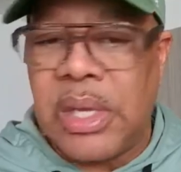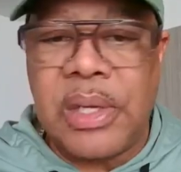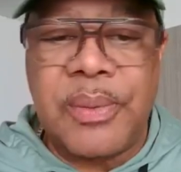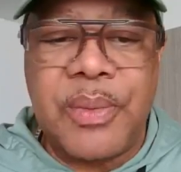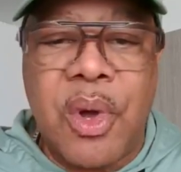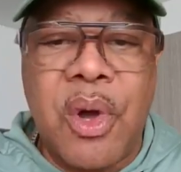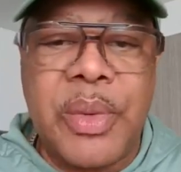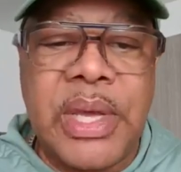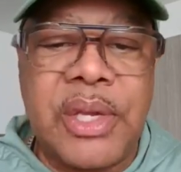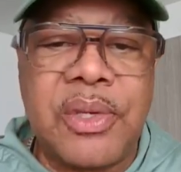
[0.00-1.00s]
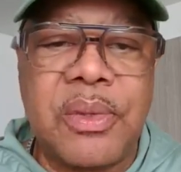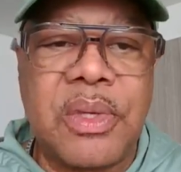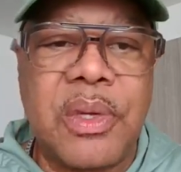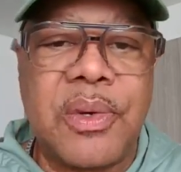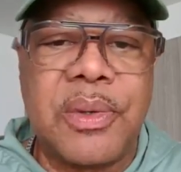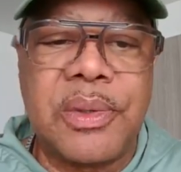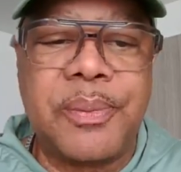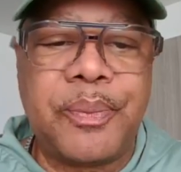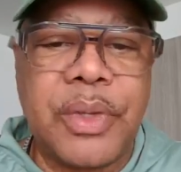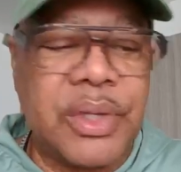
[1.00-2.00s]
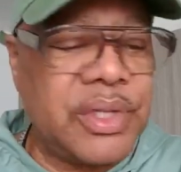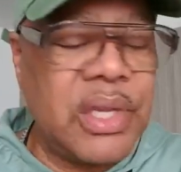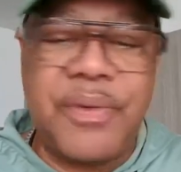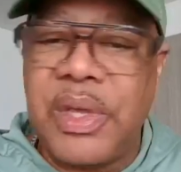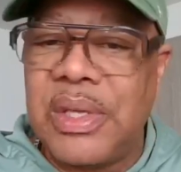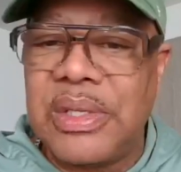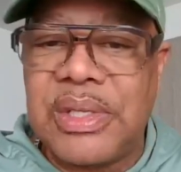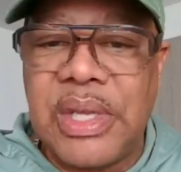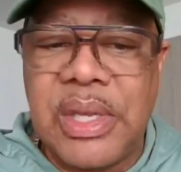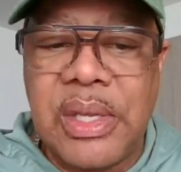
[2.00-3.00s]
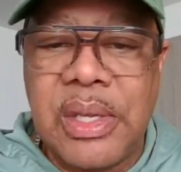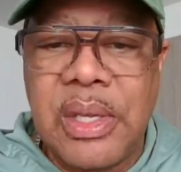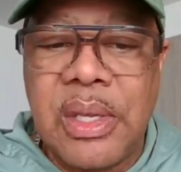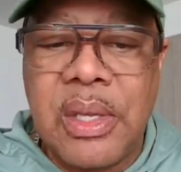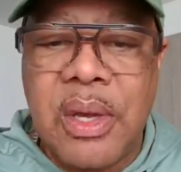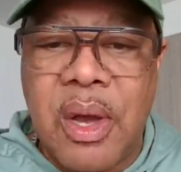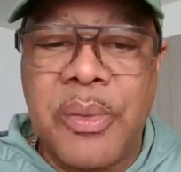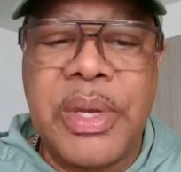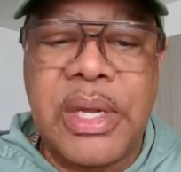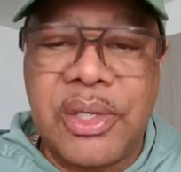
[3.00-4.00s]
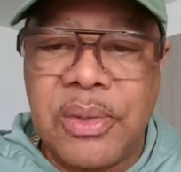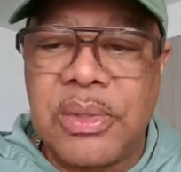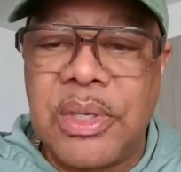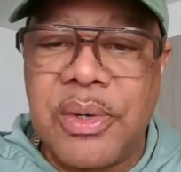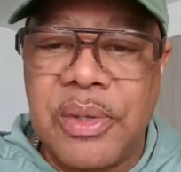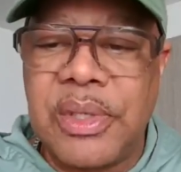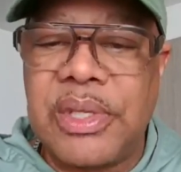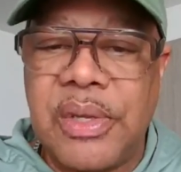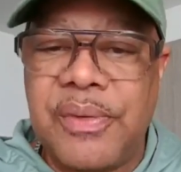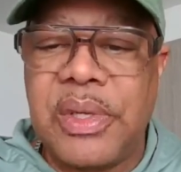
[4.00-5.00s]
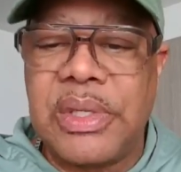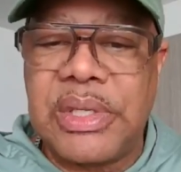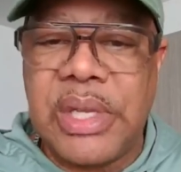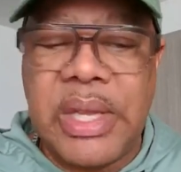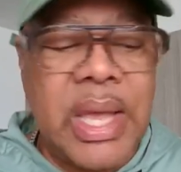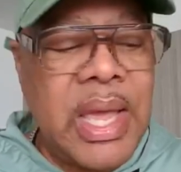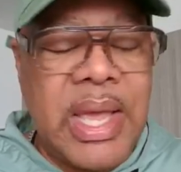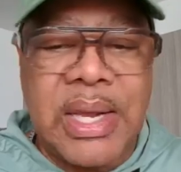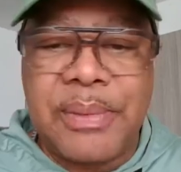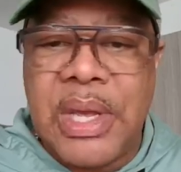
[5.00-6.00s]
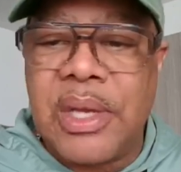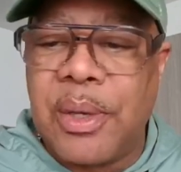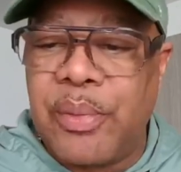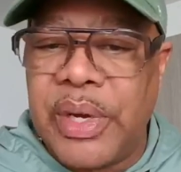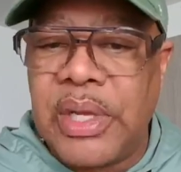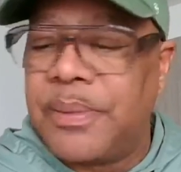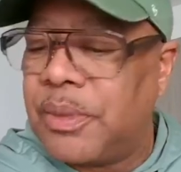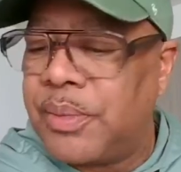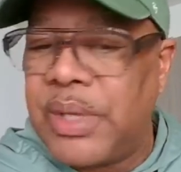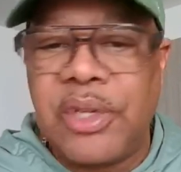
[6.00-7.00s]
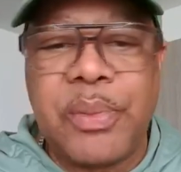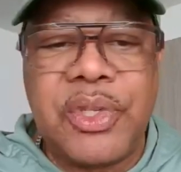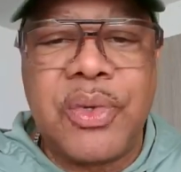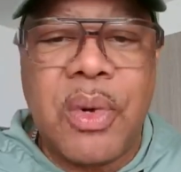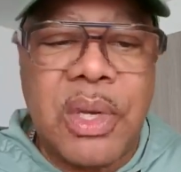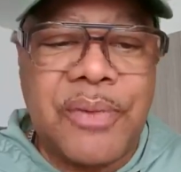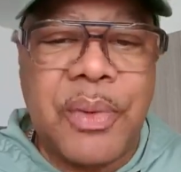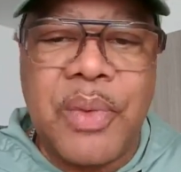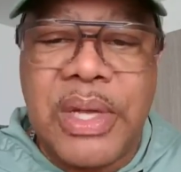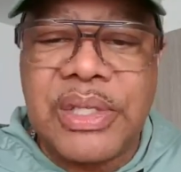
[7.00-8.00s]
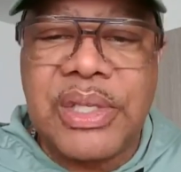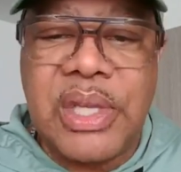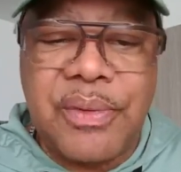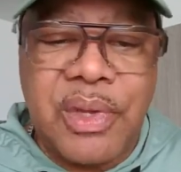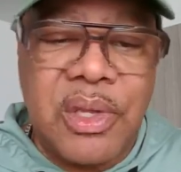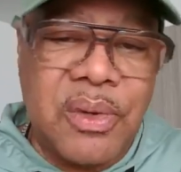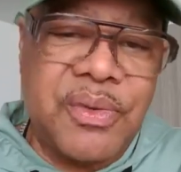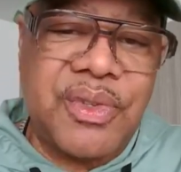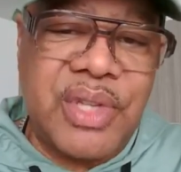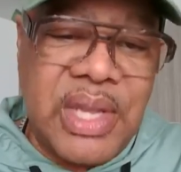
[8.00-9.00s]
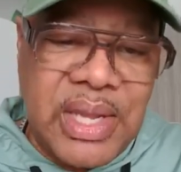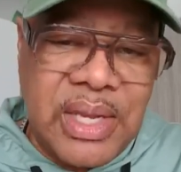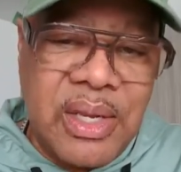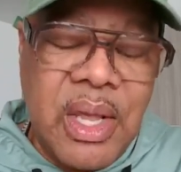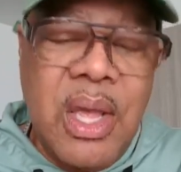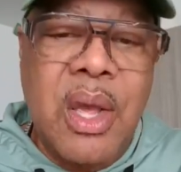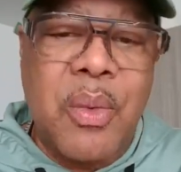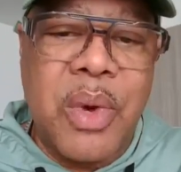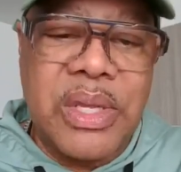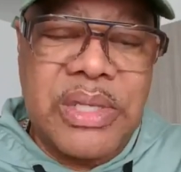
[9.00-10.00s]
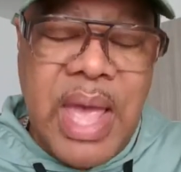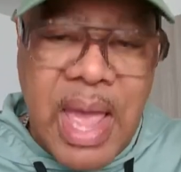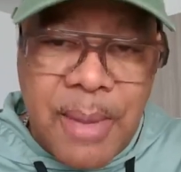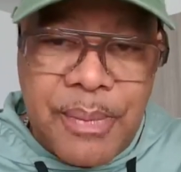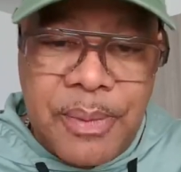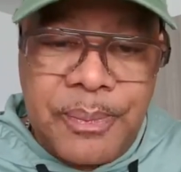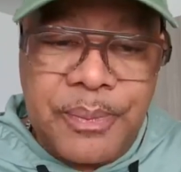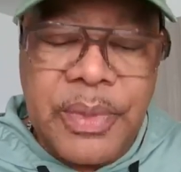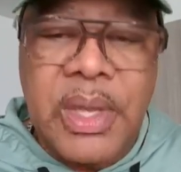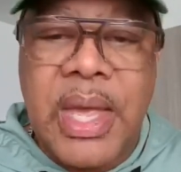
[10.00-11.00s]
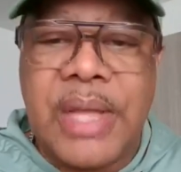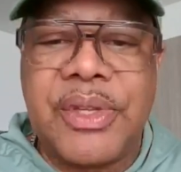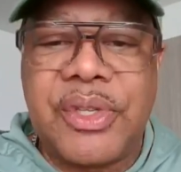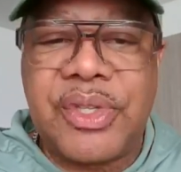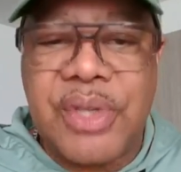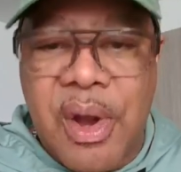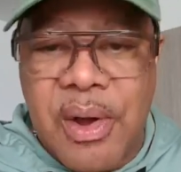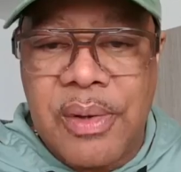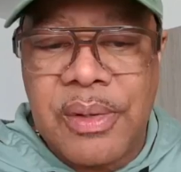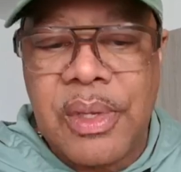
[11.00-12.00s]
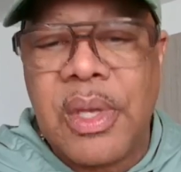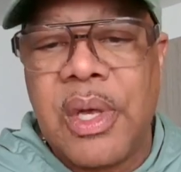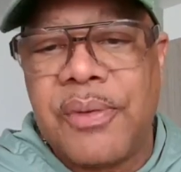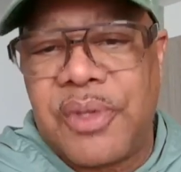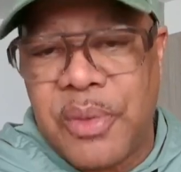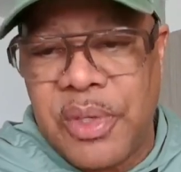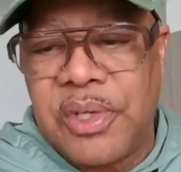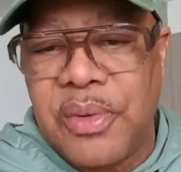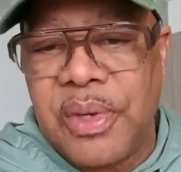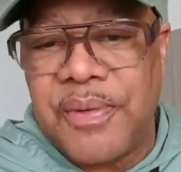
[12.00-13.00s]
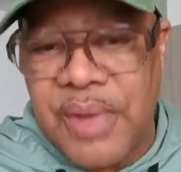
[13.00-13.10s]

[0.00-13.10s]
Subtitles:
All we got to do is look on the TV and see. All we got to do is look on the TV and see. And I'm not going to bring up some things, but you all have been watching TV and you've seen what has happened at the start of 2025.